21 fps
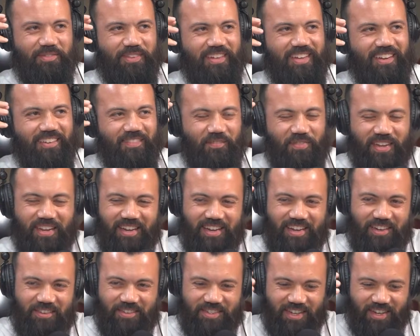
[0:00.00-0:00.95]

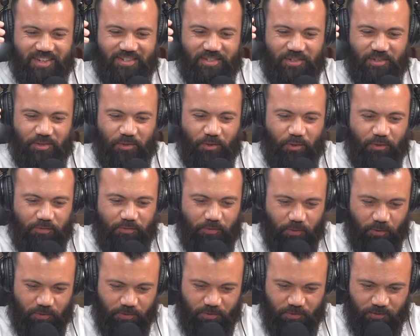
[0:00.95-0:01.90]
Yeah. It was actually the Old
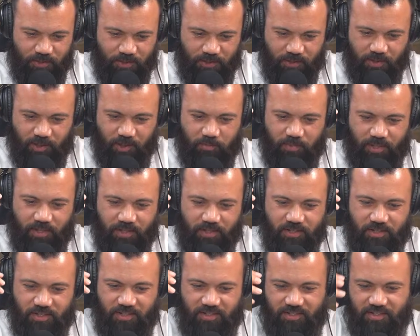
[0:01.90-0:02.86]
Forester TikTok
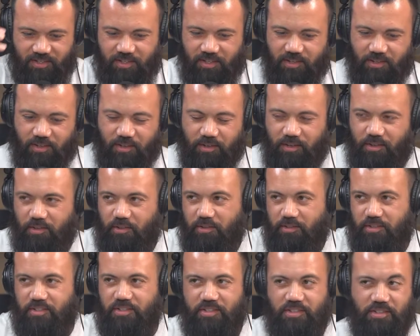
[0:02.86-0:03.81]
page, and it's the
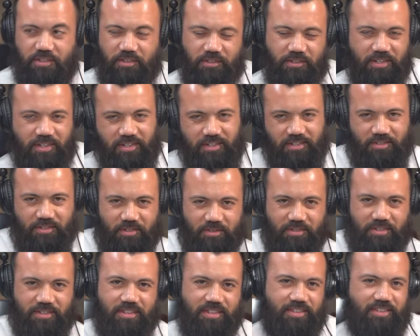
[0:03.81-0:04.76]
distiller, and he's
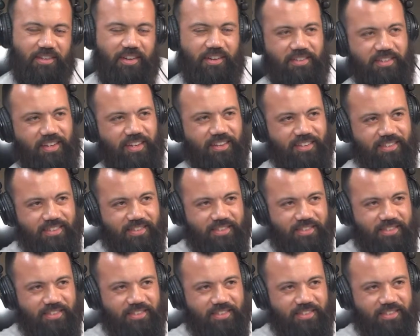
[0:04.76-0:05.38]
doing a TikTok dance